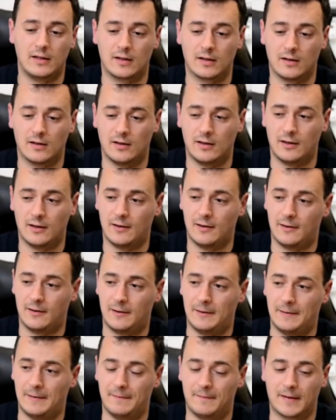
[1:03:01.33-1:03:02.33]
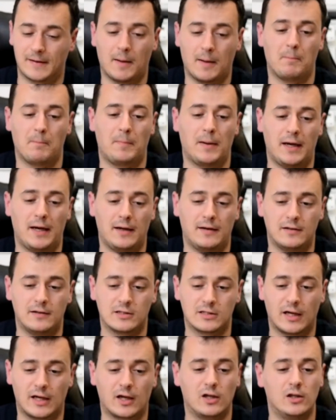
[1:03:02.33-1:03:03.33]
uh, campaign
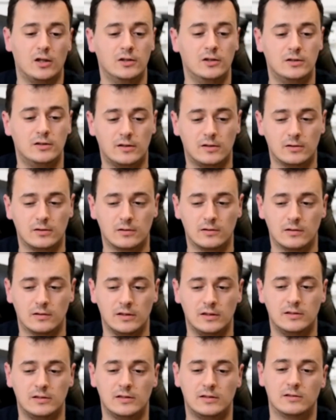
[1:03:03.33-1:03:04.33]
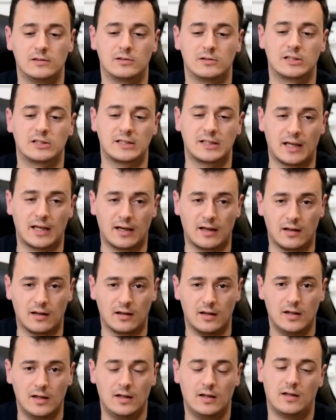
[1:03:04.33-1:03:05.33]
it's like easy to easy to sell
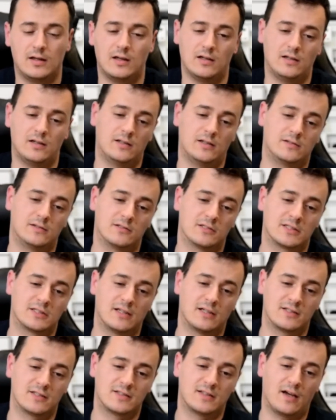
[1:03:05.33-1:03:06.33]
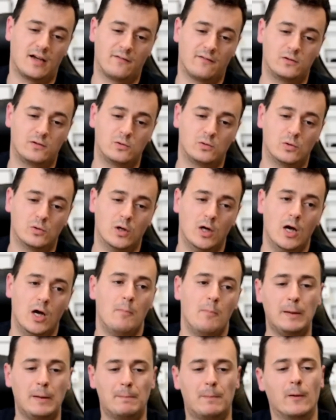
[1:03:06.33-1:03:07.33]
uh, to sell stuff to
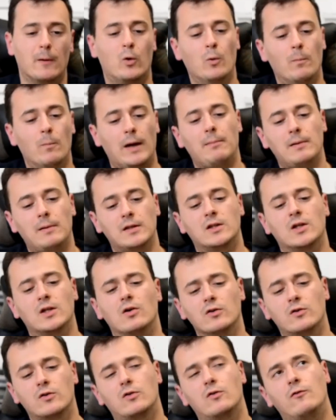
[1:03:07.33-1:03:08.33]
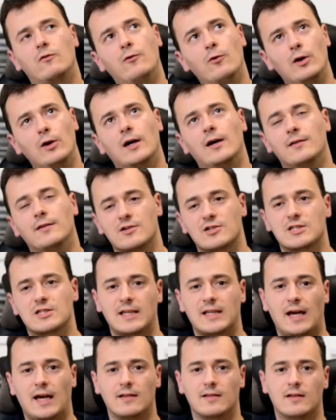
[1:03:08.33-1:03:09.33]
people who maybe don't fully
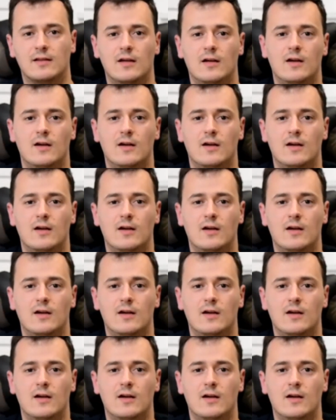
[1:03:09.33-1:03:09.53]
understand